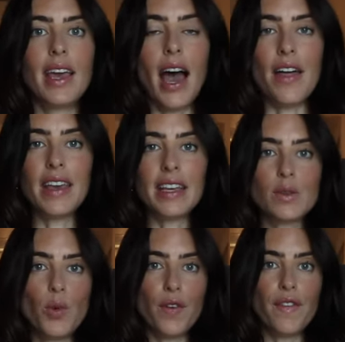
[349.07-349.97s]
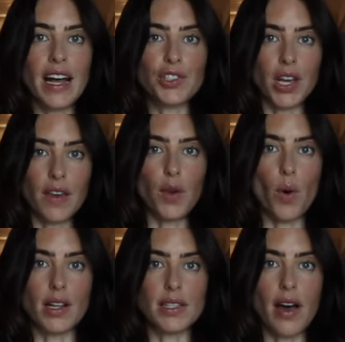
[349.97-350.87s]
I think it's more flattering if you
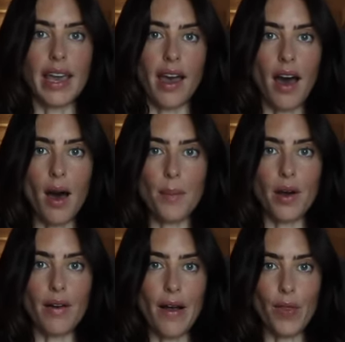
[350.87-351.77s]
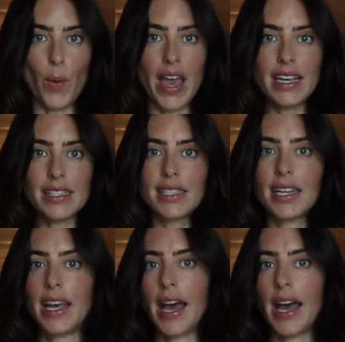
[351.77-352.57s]
are tying it up around the waist,